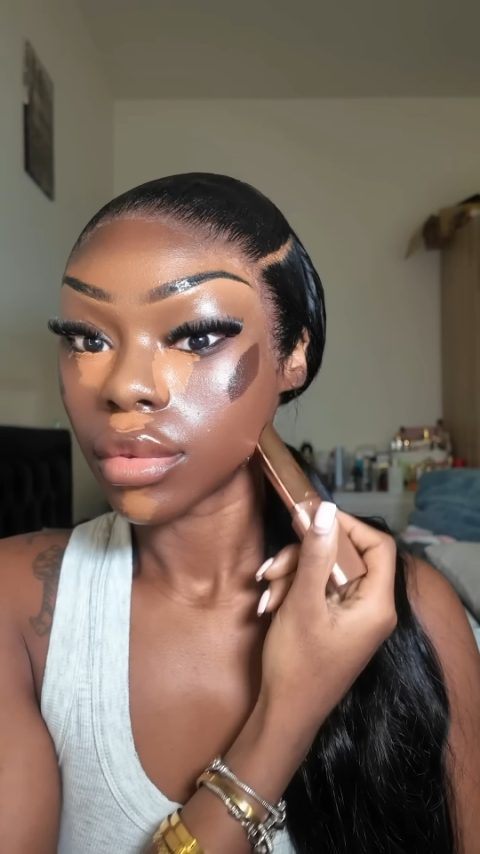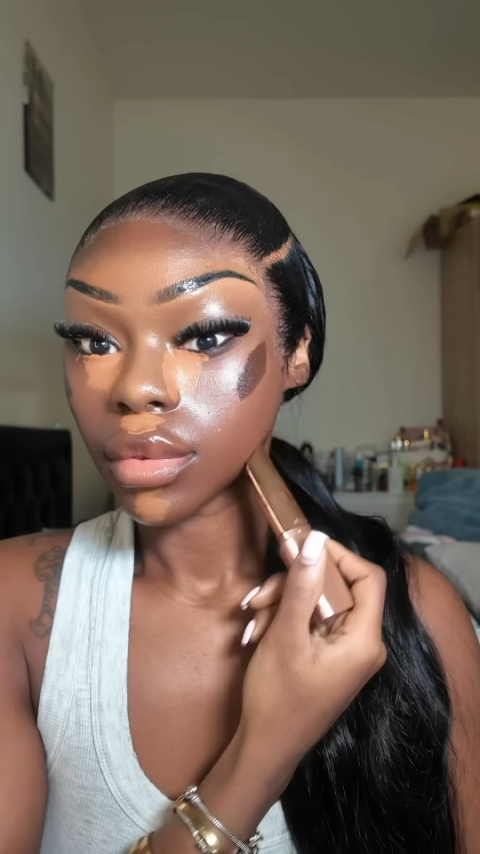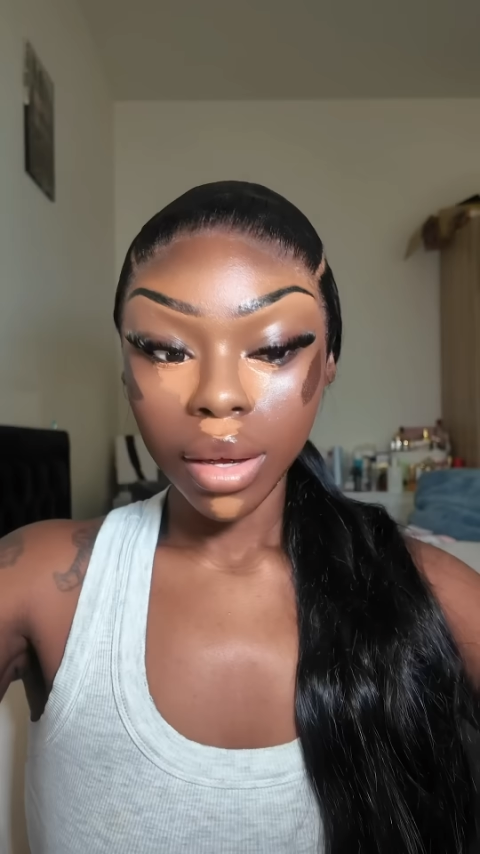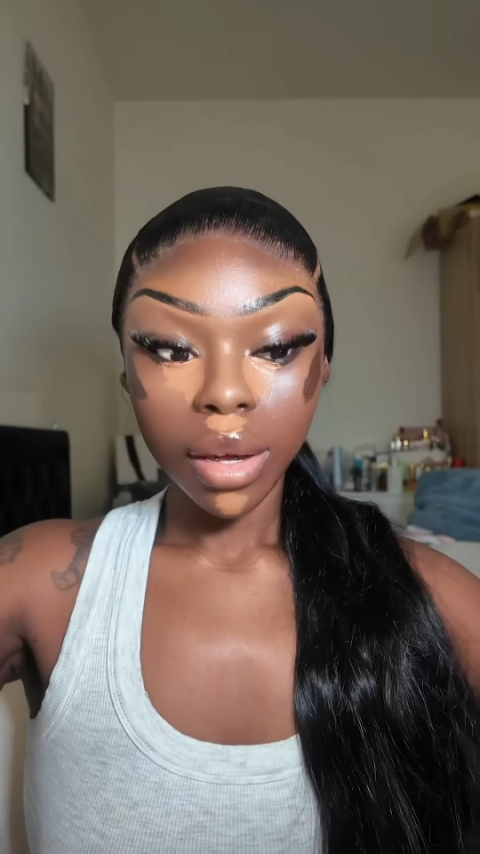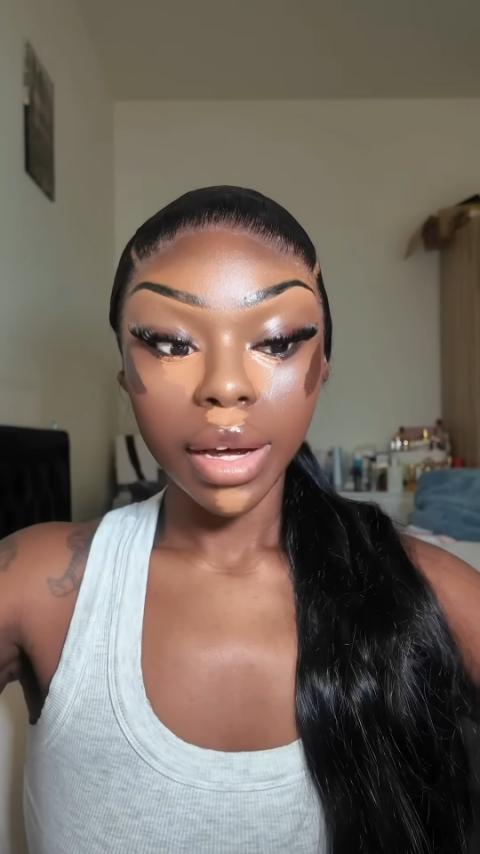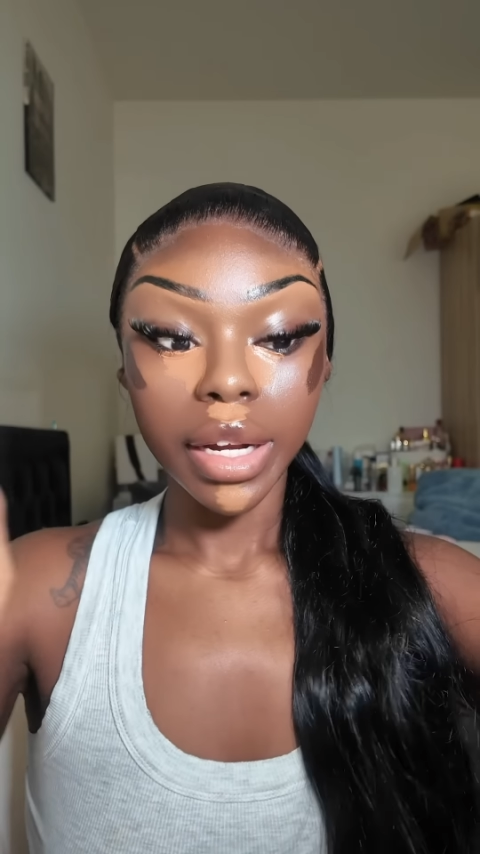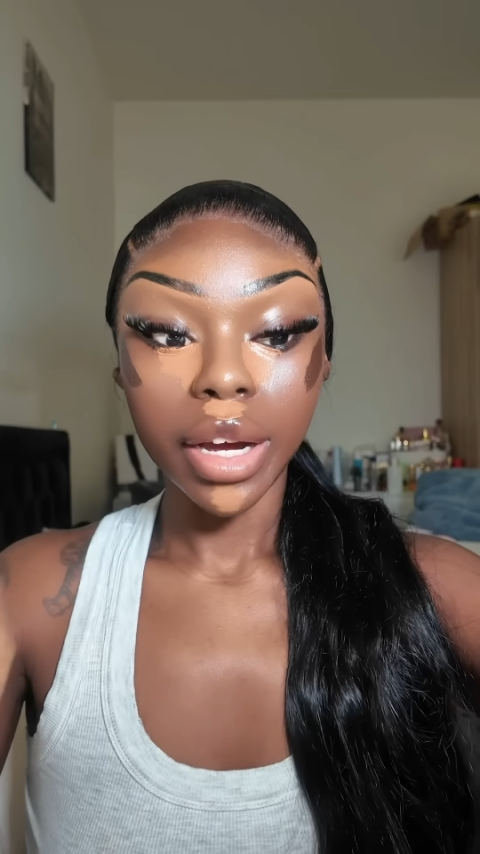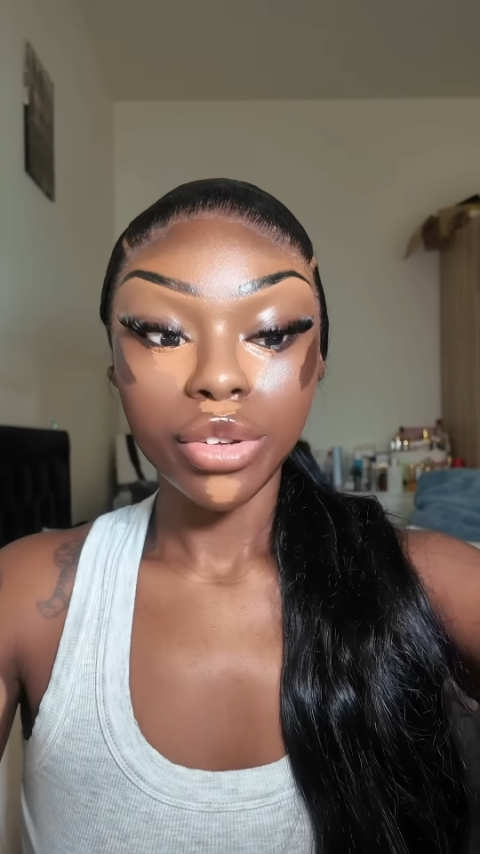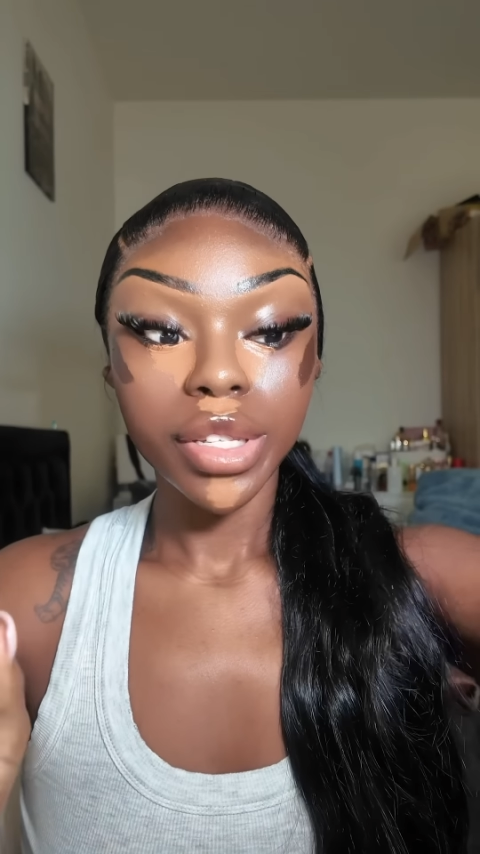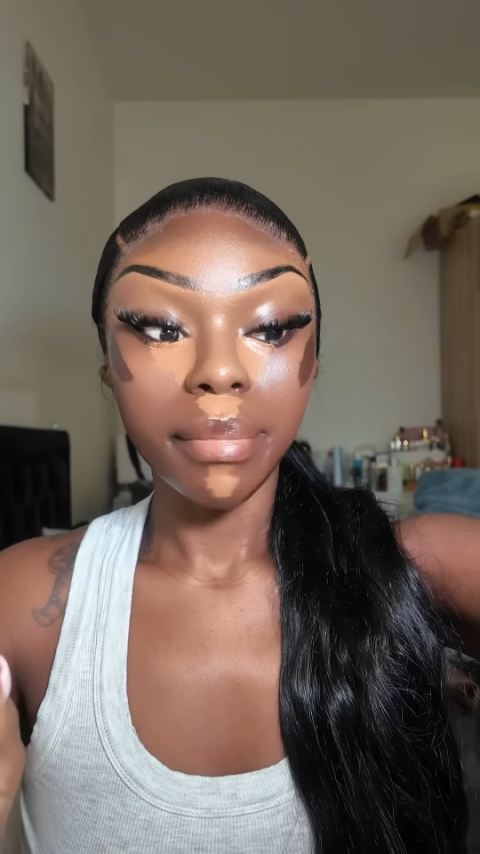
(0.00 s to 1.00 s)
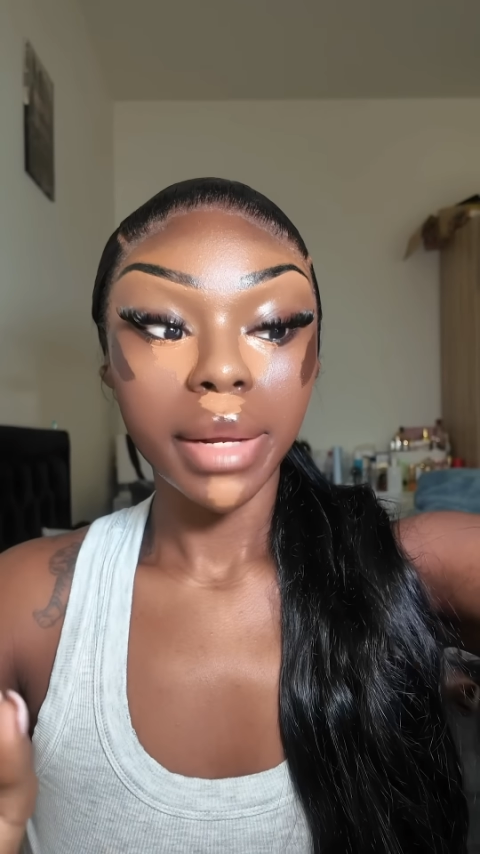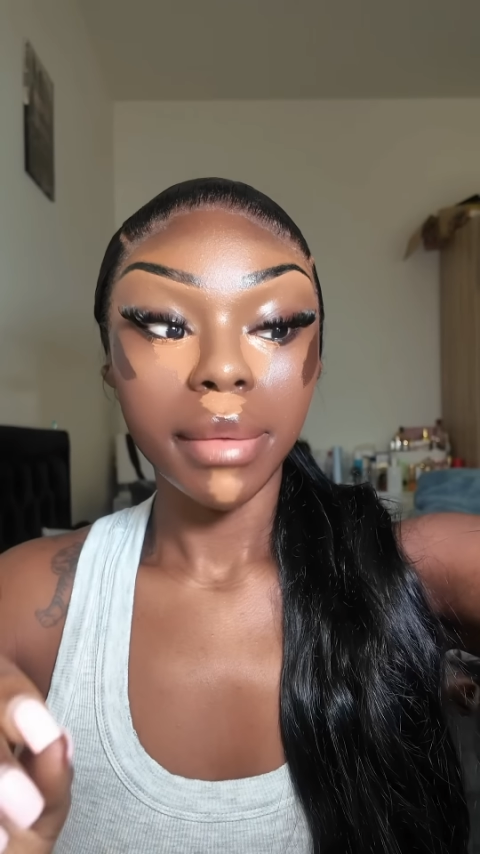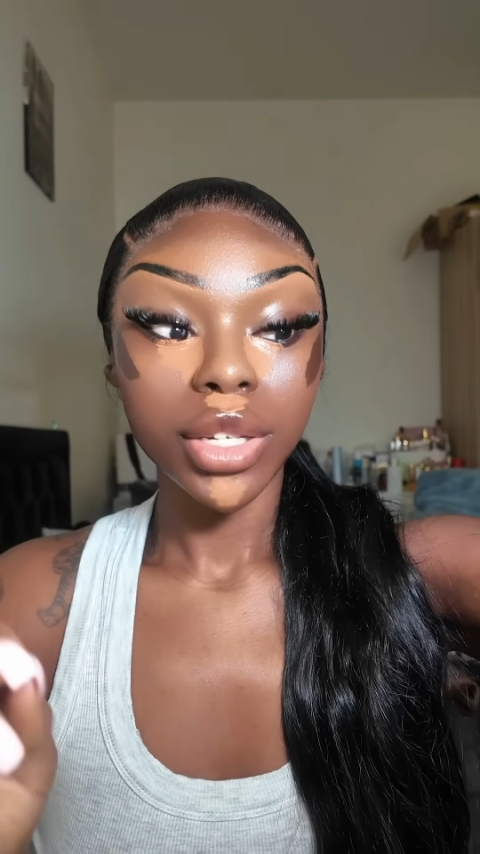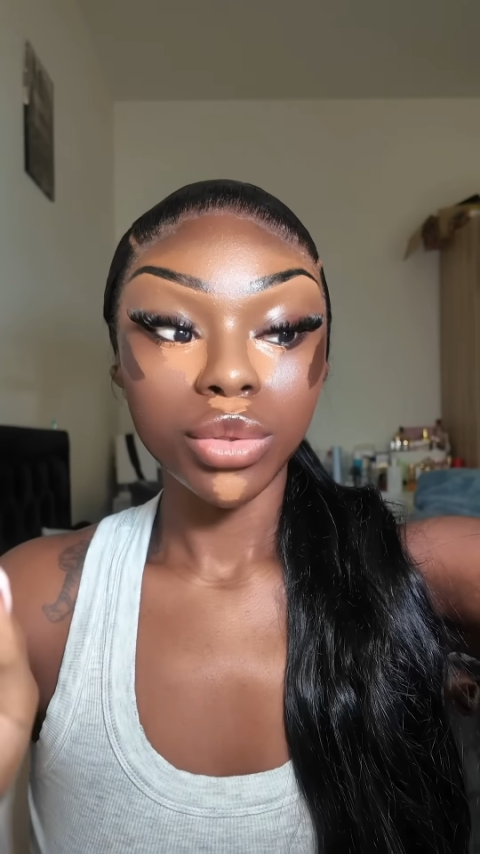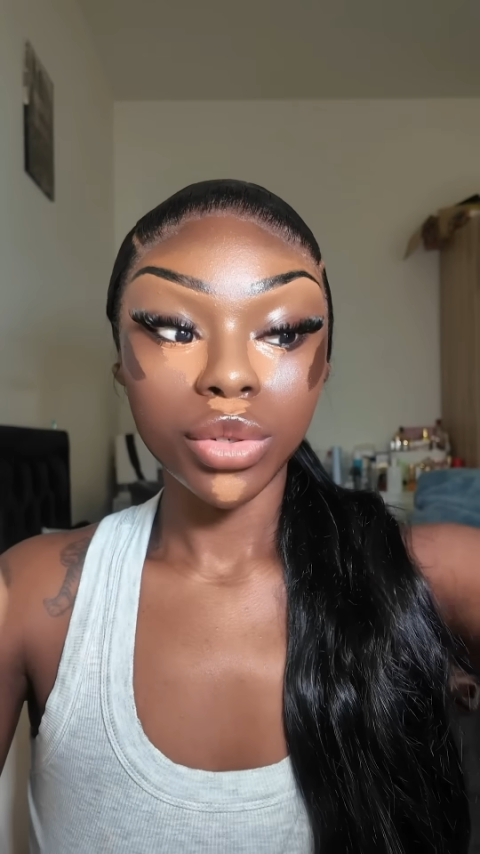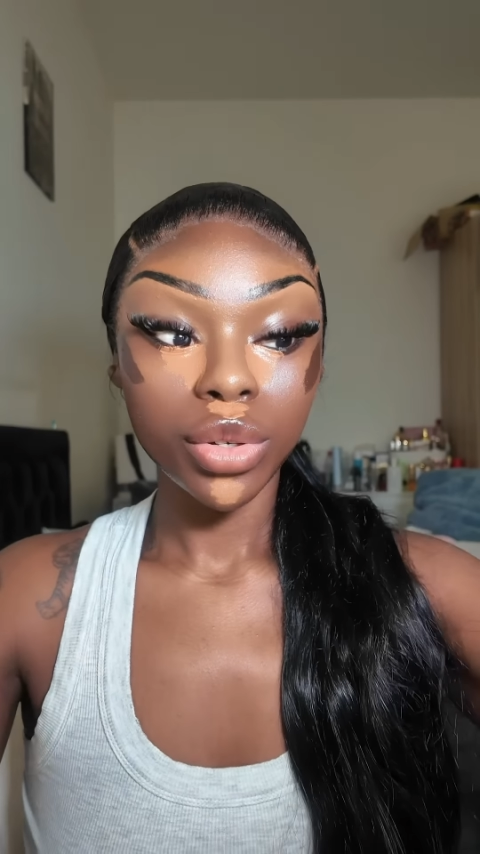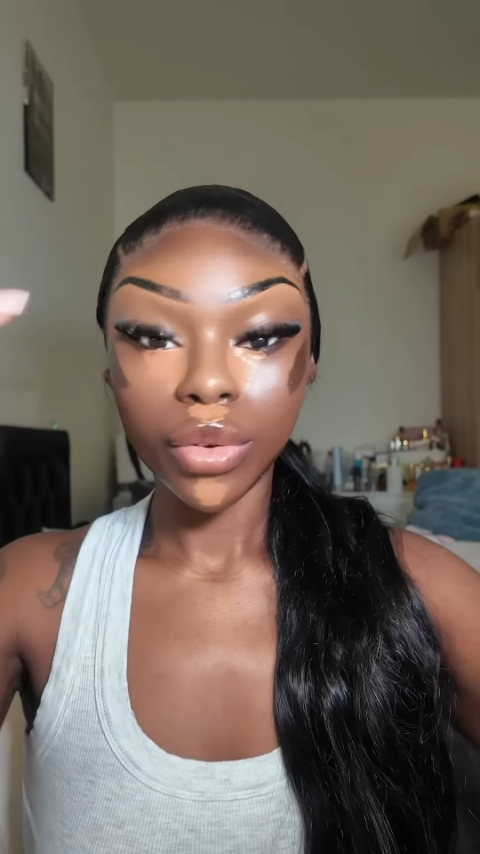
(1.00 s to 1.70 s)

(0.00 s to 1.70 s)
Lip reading: And then I used the Made by Mitchell